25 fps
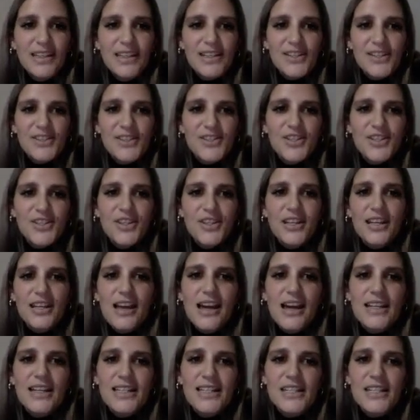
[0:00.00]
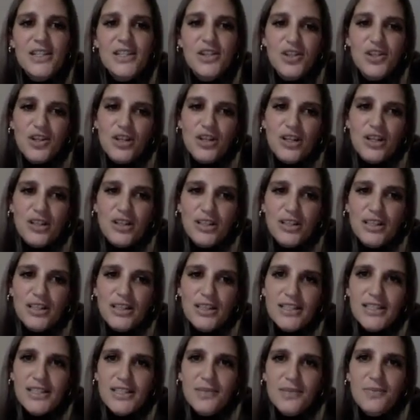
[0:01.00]
So the light and dark
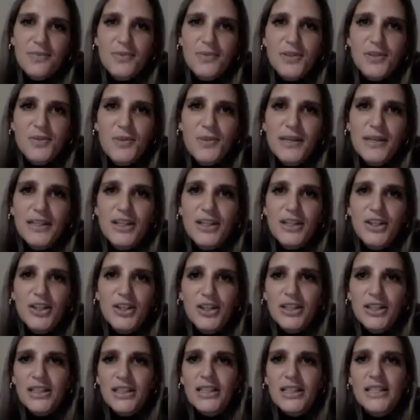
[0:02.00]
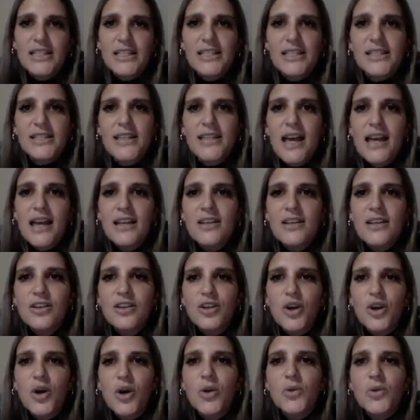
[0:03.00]
symbols, we're going to look at it. Sun,
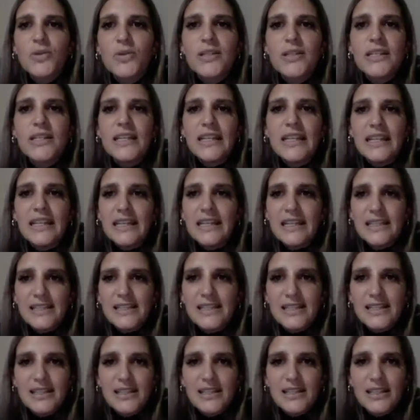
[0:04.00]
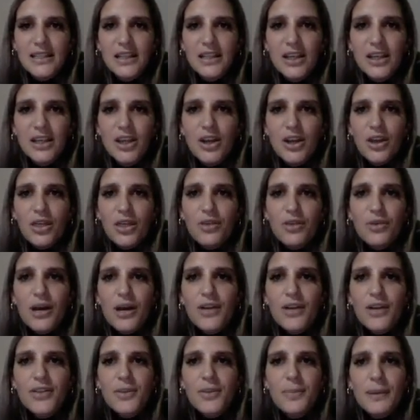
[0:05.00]
gold, and east.
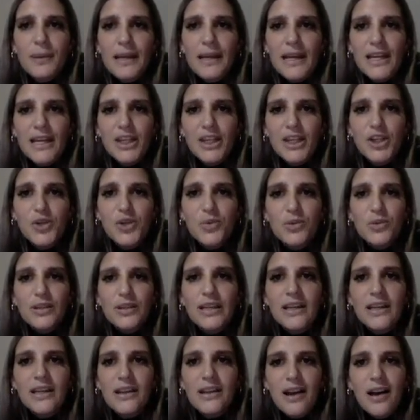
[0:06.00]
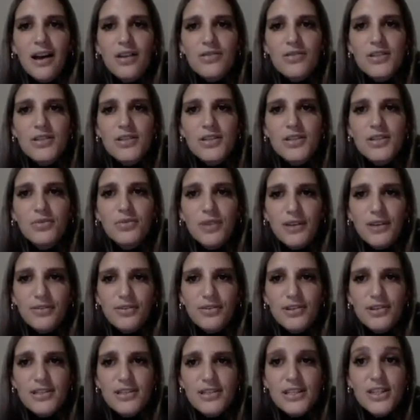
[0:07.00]
Throughout the play, you will encounter
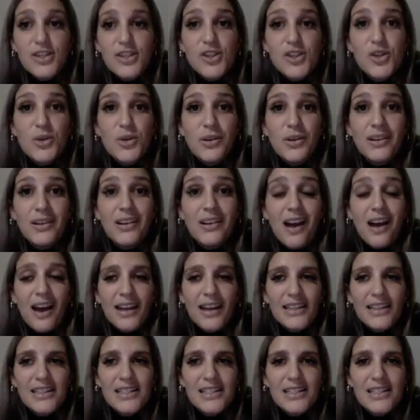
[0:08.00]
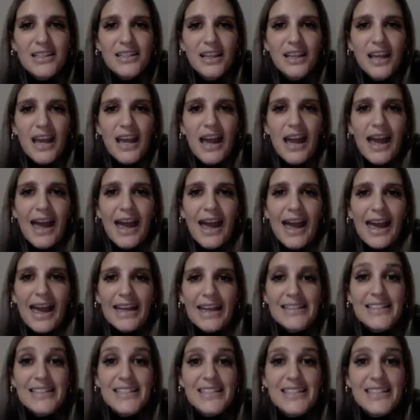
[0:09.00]
references to light
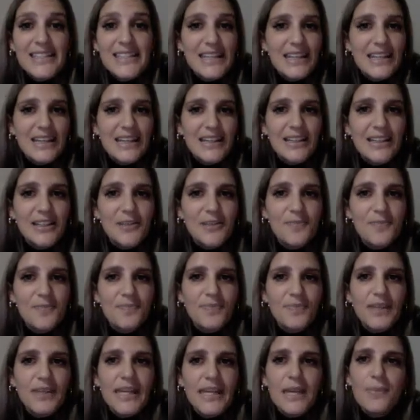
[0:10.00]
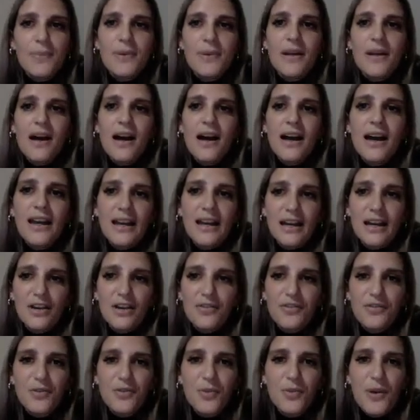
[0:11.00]
and seeing. Keep an eye
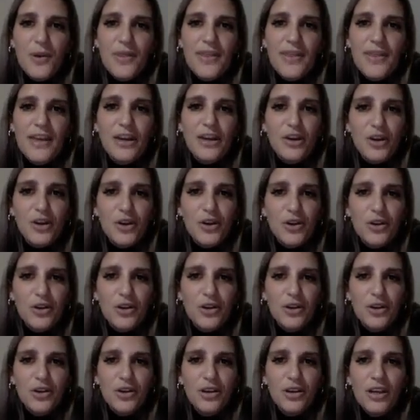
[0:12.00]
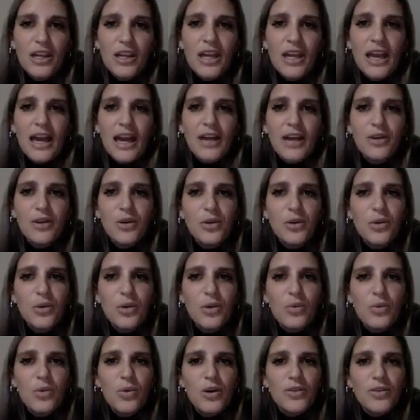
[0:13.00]
out for when they occur and who
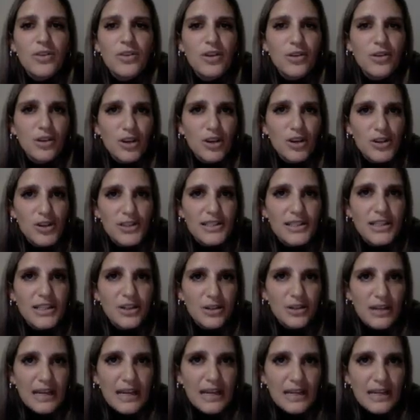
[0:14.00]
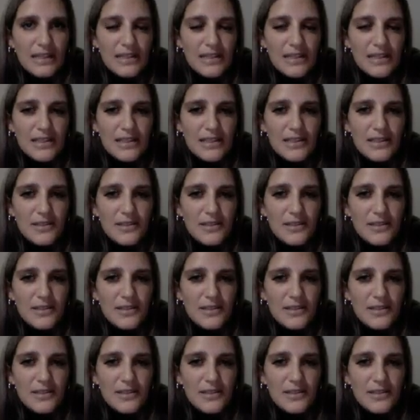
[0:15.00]
or what they're closely connected.